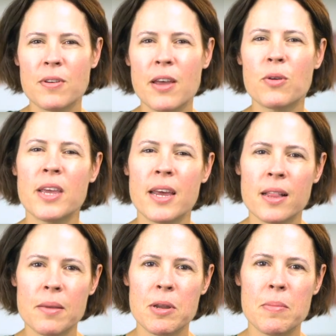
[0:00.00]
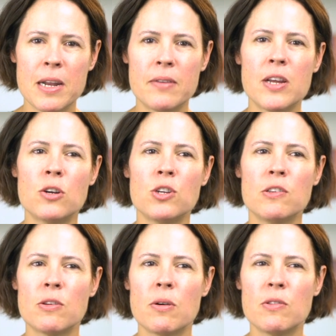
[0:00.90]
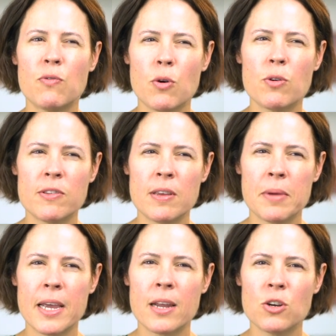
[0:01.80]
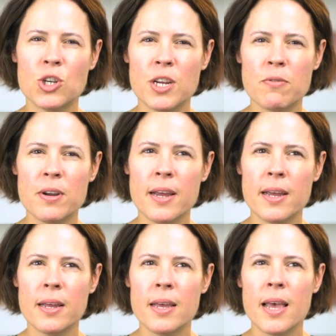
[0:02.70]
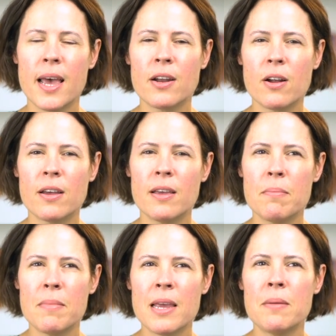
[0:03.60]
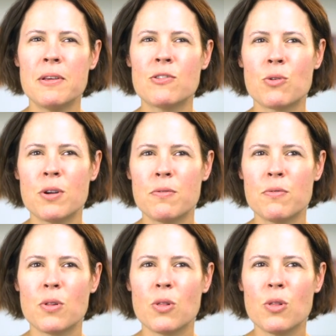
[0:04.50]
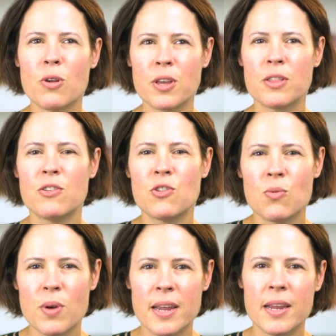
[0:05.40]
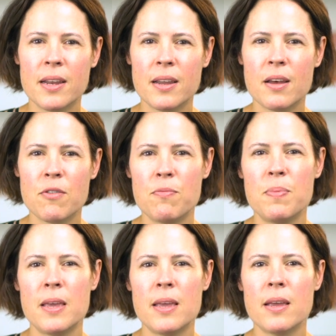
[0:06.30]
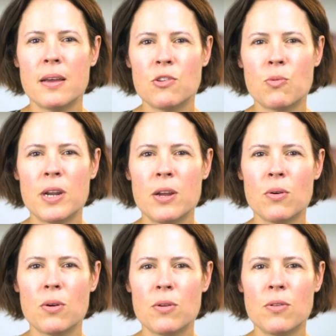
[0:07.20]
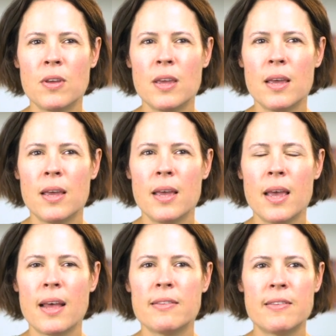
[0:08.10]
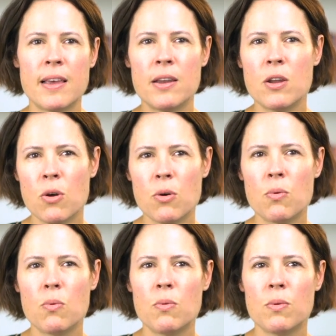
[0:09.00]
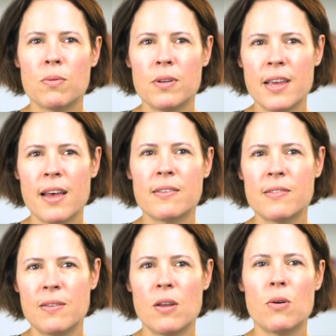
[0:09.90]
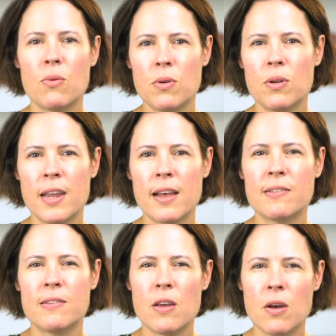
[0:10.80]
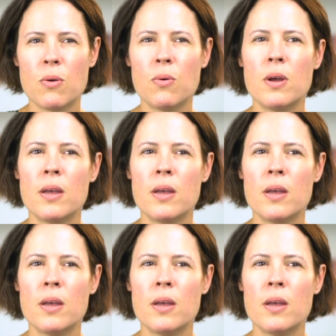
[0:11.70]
I only had a limited amount of energy, so I was focusing my energy every day. And it made me sort of look at the terrain of being a 20-year-old and say no, yes, no, yes, no.